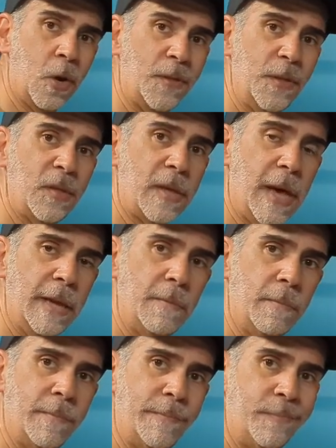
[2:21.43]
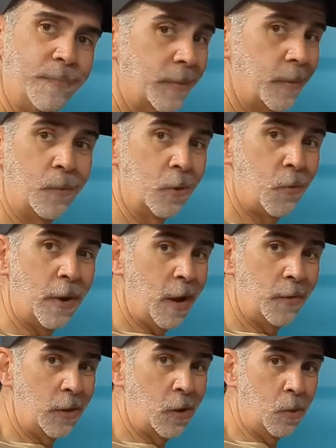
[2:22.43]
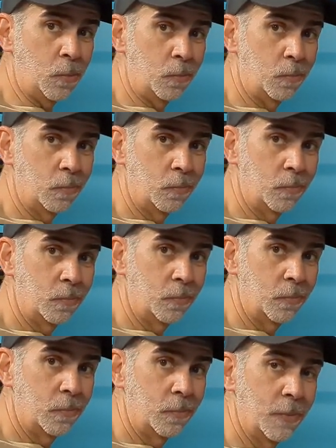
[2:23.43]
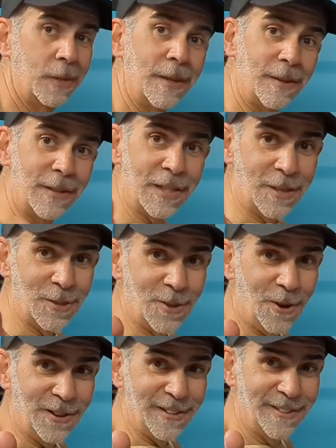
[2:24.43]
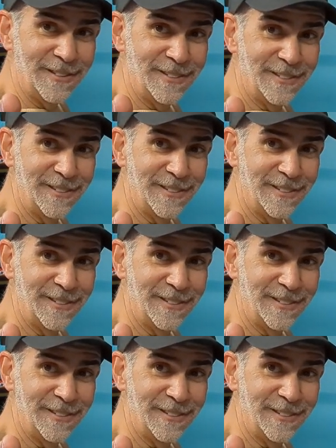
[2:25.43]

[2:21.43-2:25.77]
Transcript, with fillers: work on this side, which right now they don't. Let's get started.